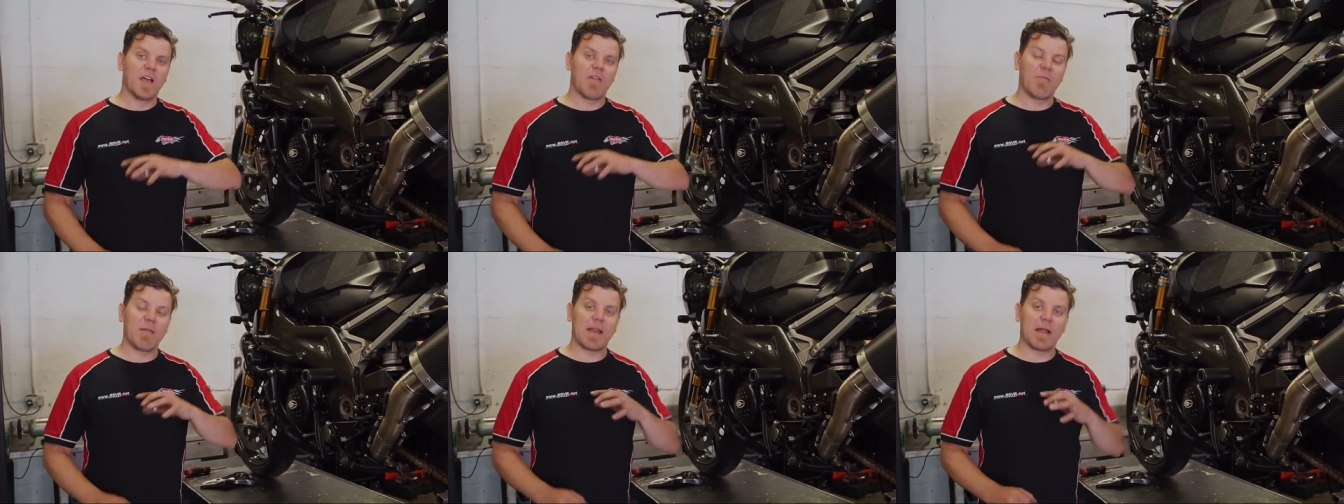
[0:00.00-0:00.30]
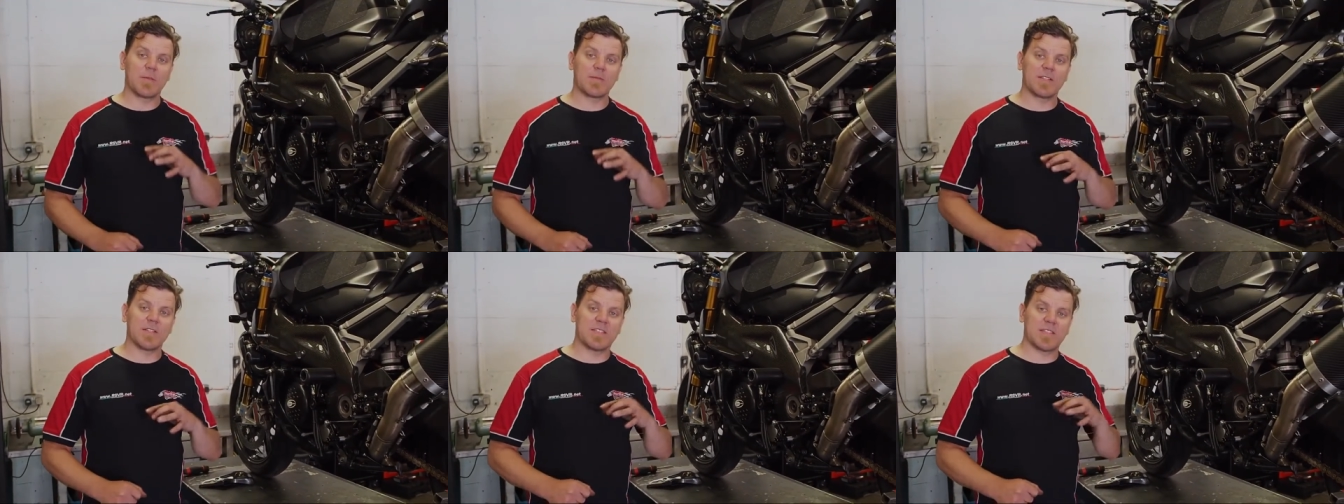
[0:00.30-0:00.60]
of
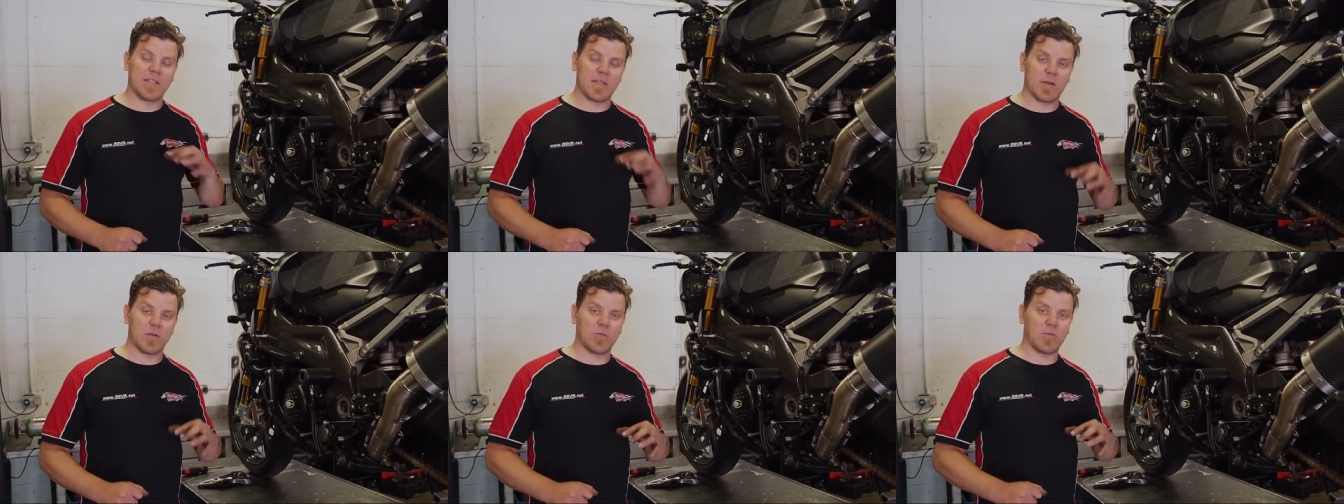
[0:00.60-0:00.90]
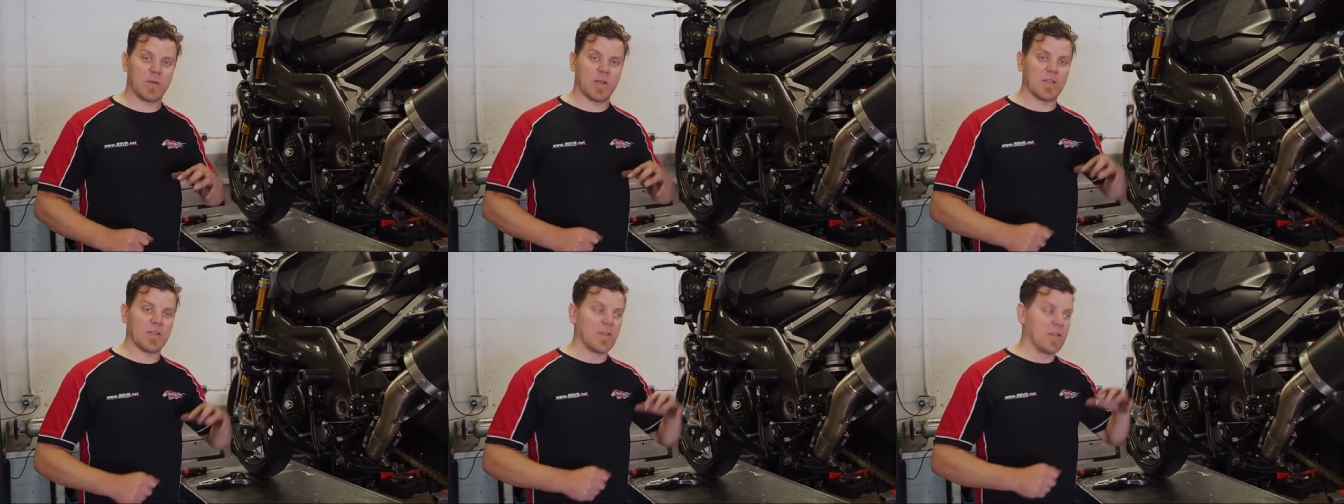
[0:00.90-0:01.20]
being able to
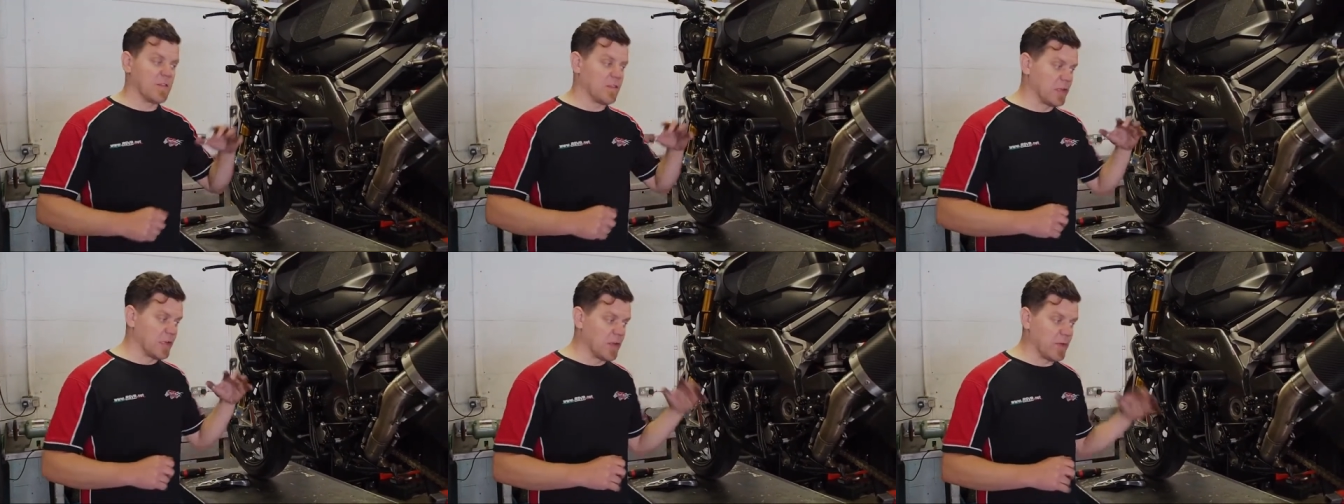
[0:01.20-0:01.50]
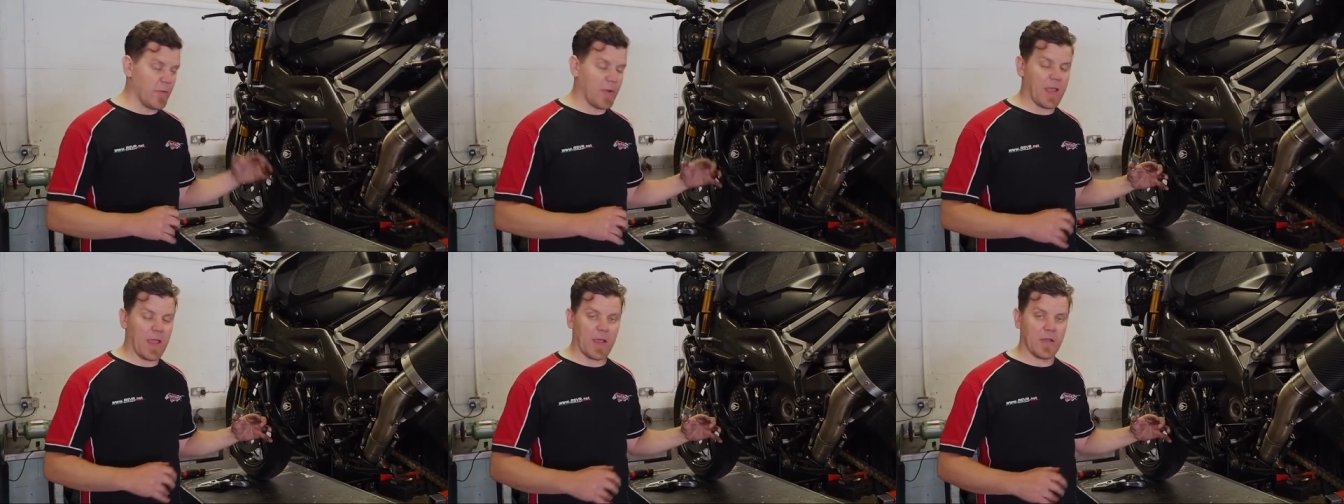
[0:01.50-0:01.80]
deal with the
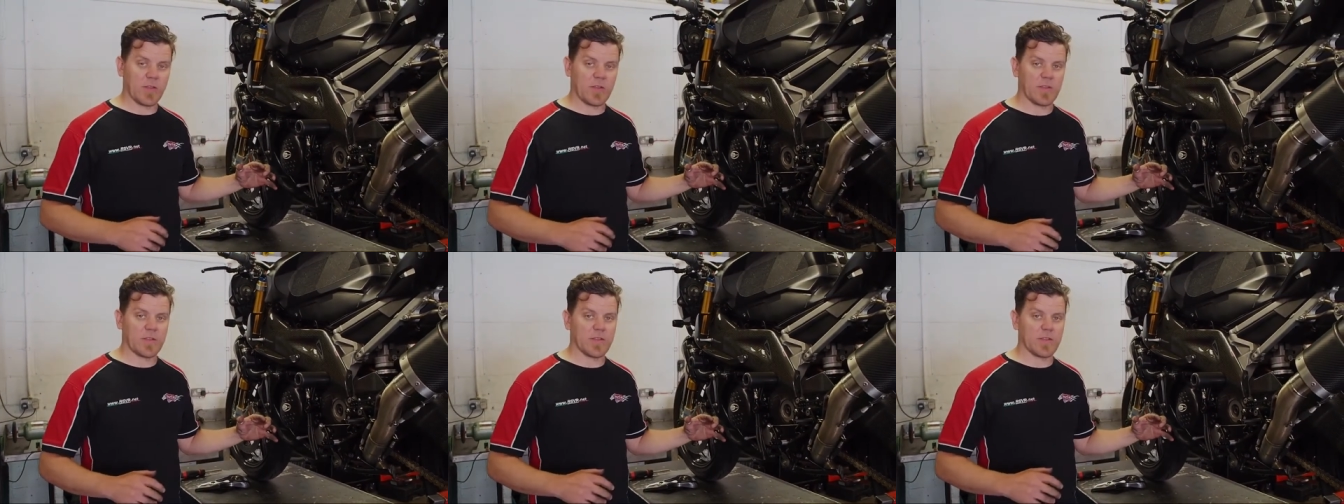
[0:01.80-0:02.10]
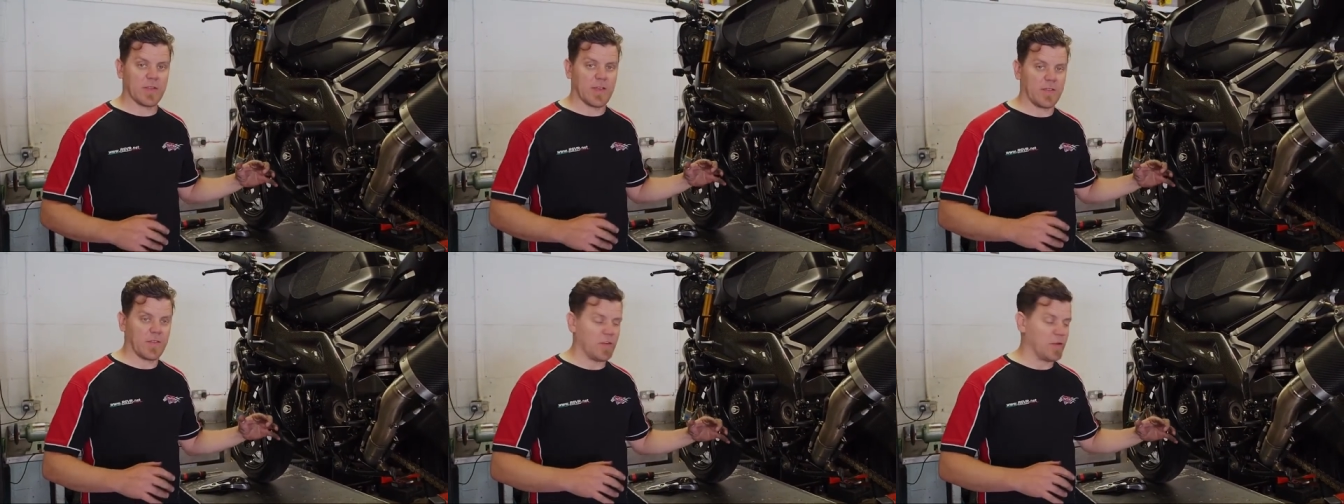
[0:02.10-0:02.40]
lubrication
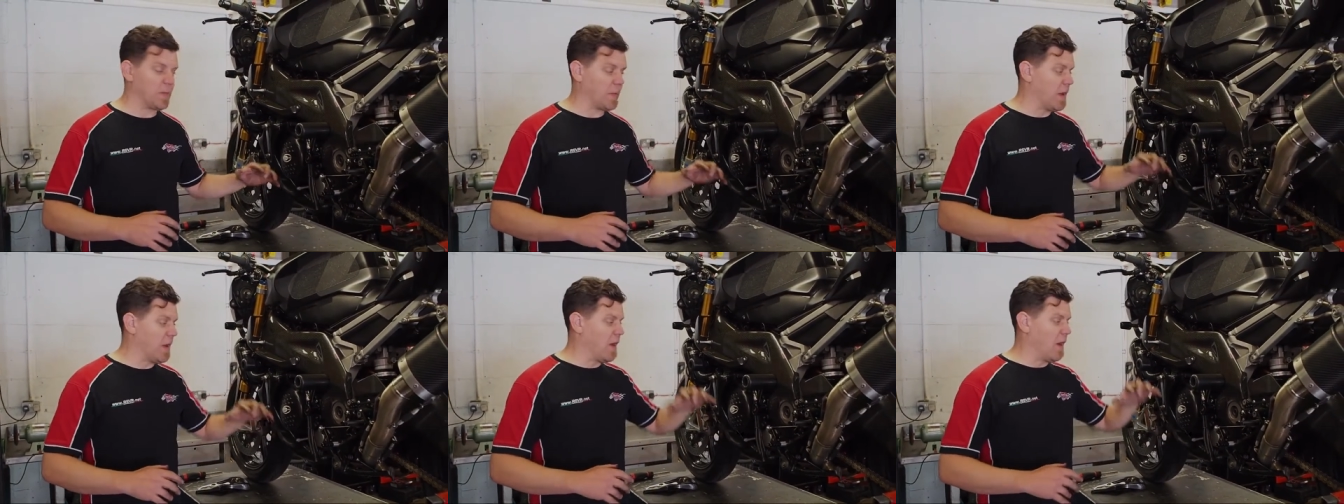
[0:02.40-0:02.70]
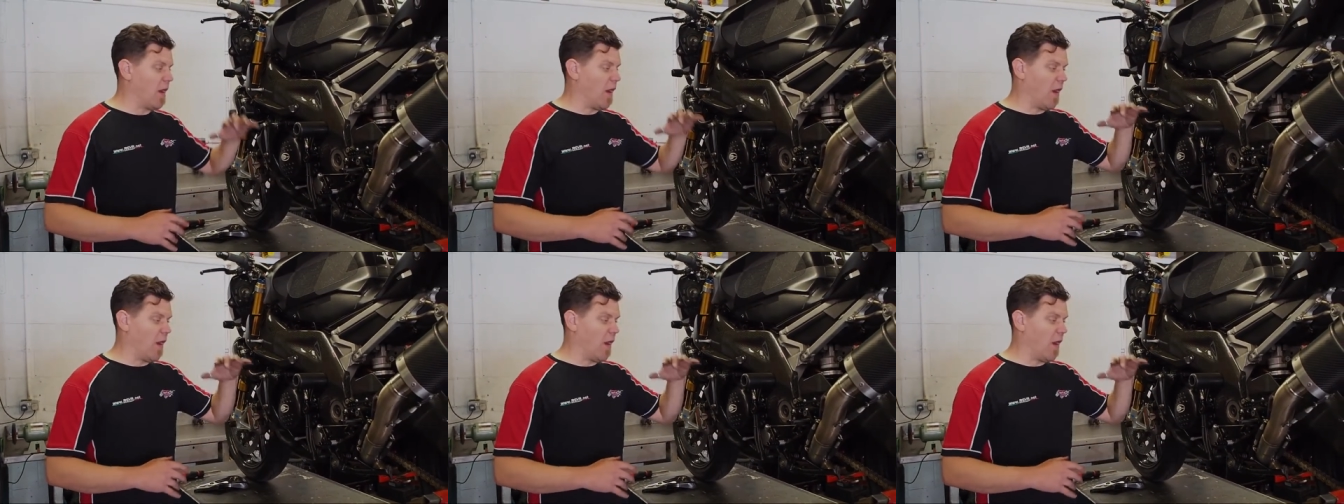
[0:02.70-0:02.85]
setup